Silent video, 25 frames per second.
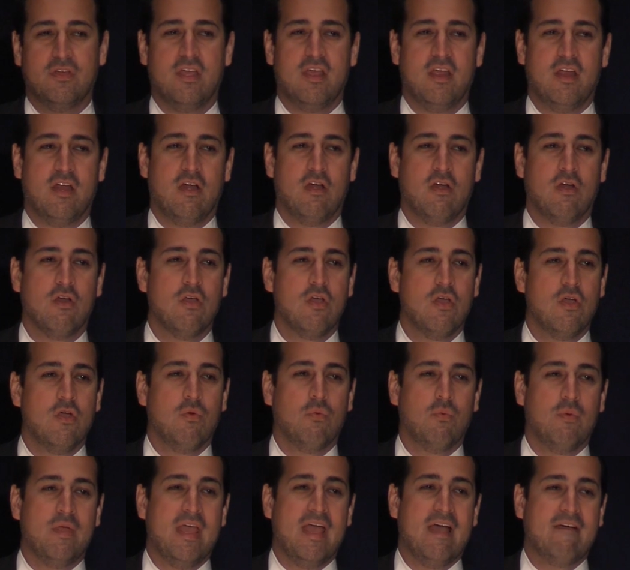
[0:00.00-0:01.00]
here,
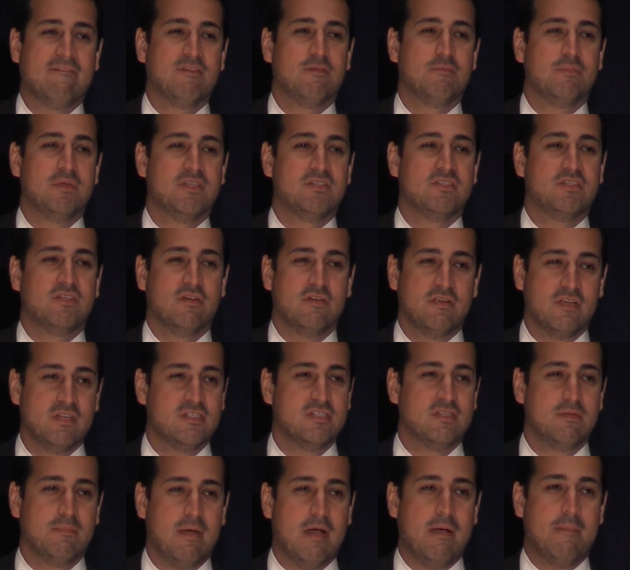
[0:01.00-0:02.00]
we have to be
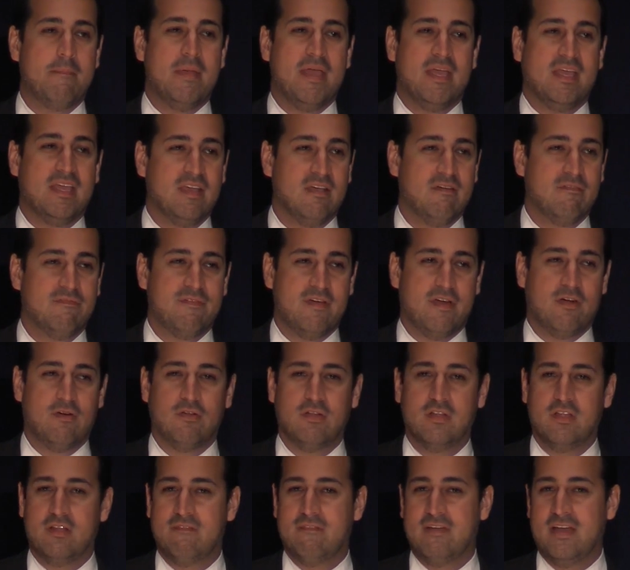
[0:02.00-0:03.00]
serious about making a
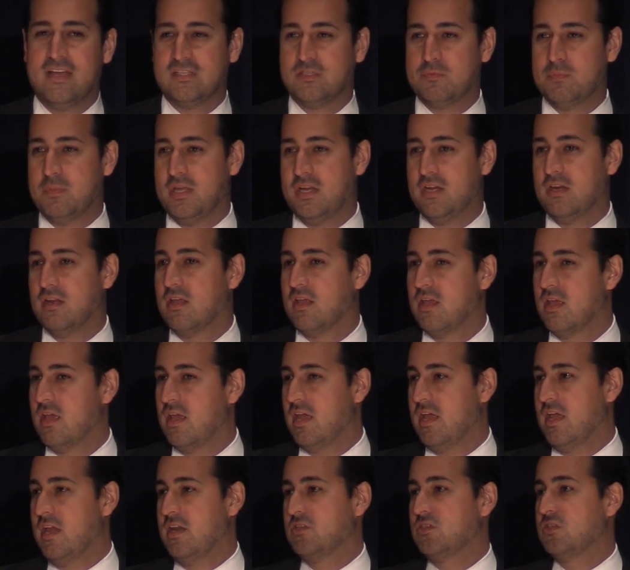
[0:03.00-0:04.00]
federal investment
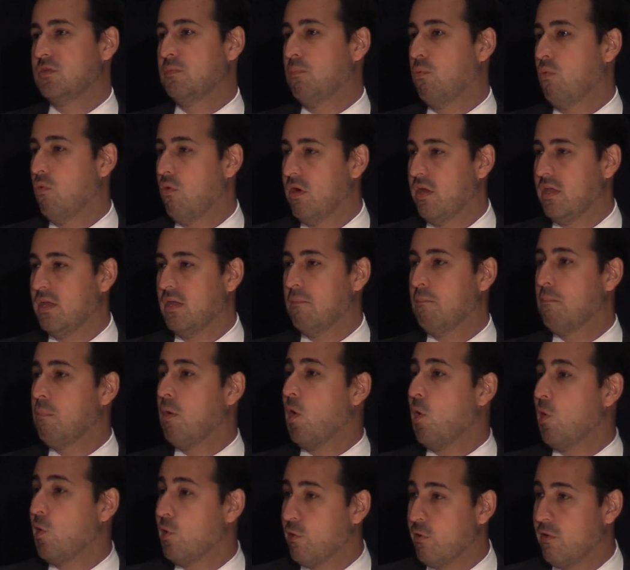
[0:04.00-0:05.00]
in supporting and
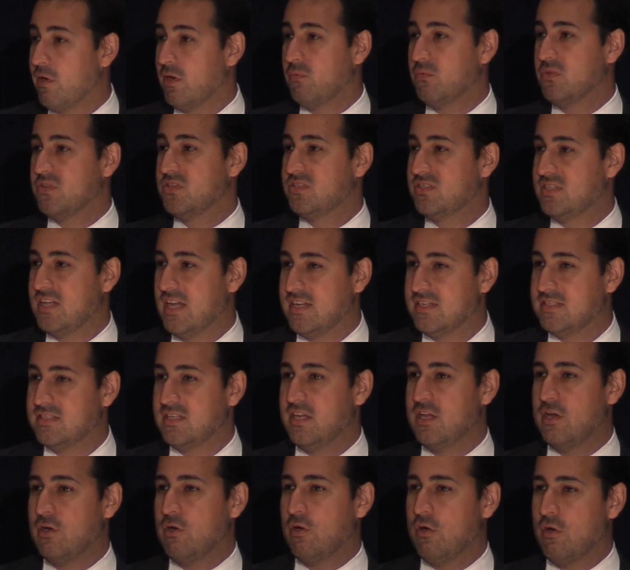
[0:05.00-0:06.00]
partnering with states
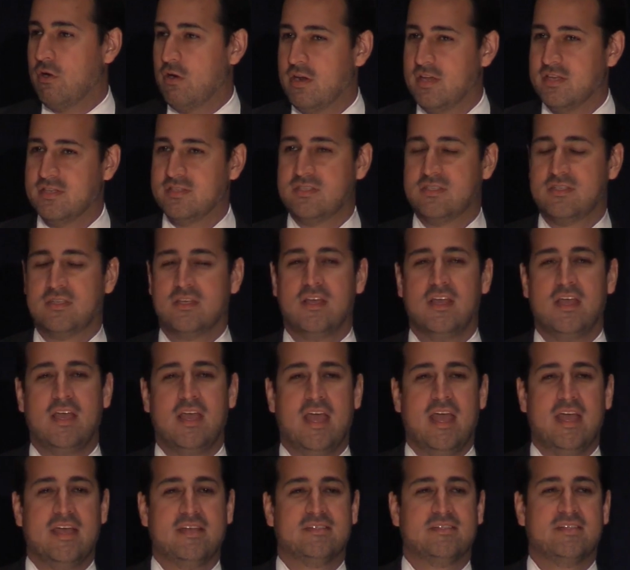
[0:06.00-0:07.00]
in earnest
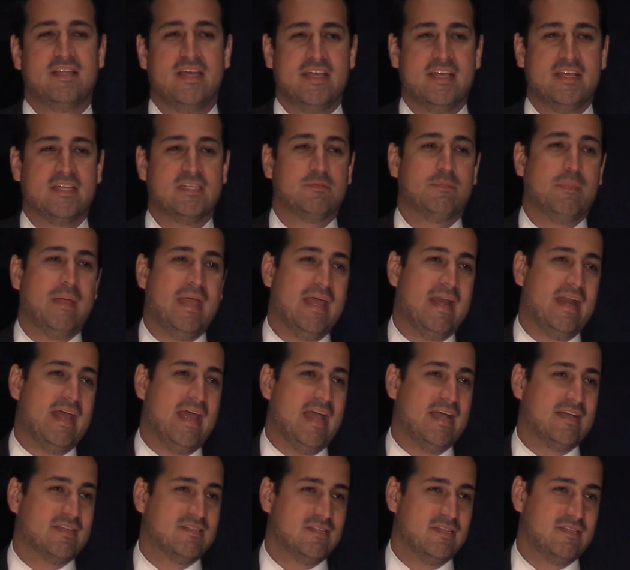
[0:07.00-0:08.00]
as they expand
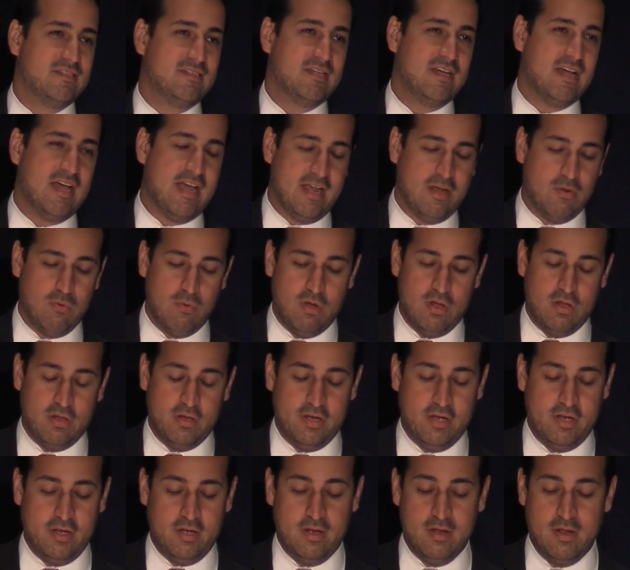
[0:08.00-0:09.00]
access to high
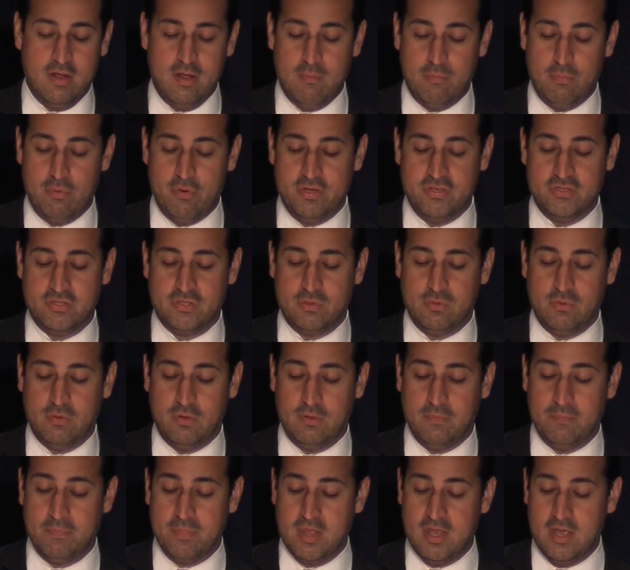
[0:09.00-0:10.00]
quality
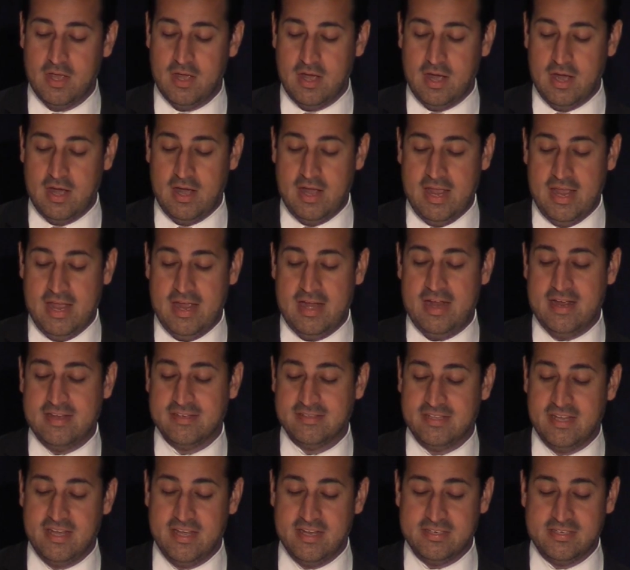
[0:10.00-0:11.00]
preschool uh, and
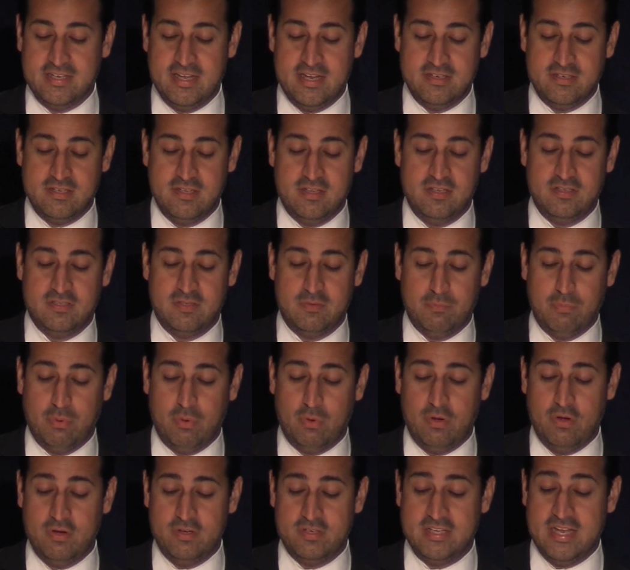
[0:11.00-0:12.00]
as they attend to these
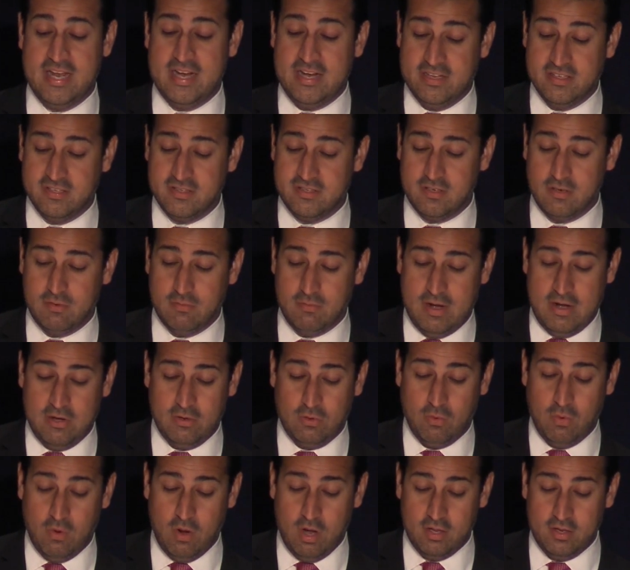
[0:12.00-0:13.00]
important tenets
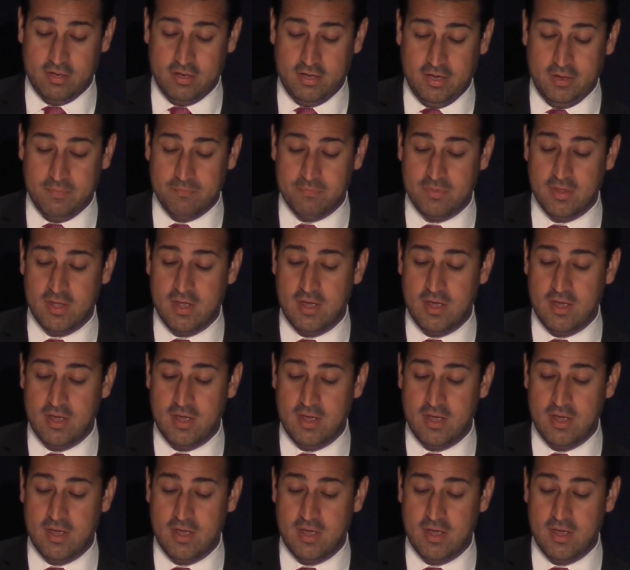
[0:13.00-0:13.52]
around quality.